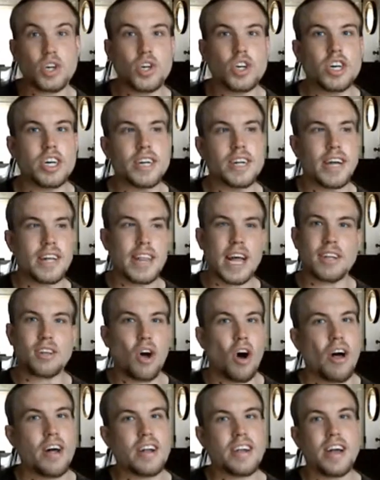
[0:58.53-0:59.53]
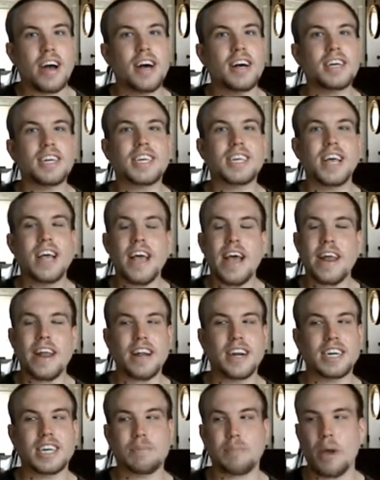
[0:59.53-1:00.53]
good. Like that's all it does. It
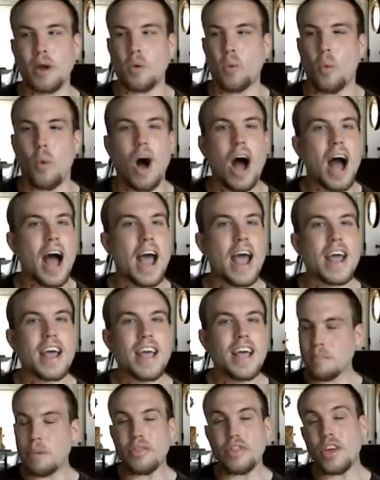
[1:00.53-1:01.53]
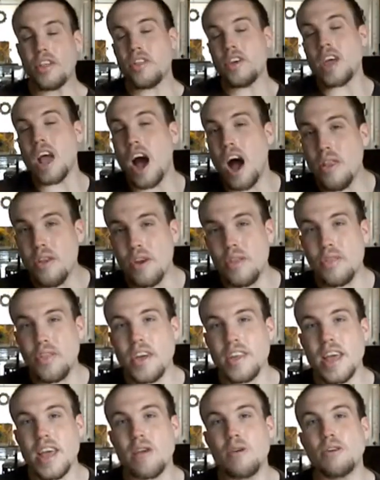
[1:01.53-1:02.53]
doesn't explain why. But then the other
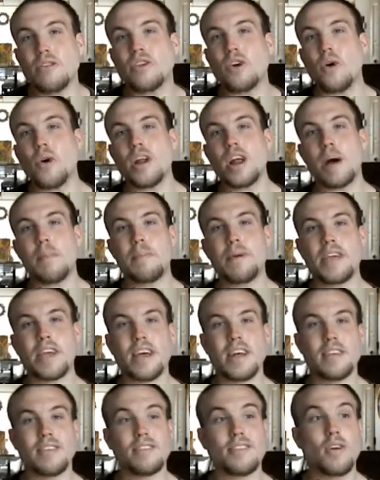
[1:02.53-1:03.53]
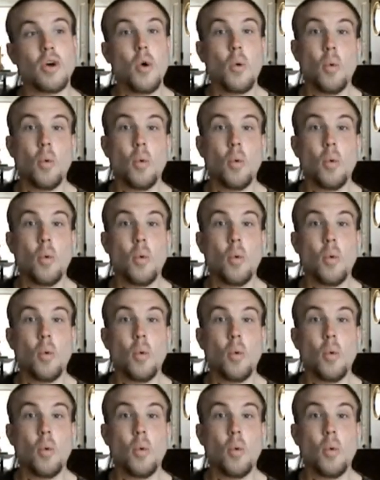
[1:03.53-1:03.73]
thing that he was going up against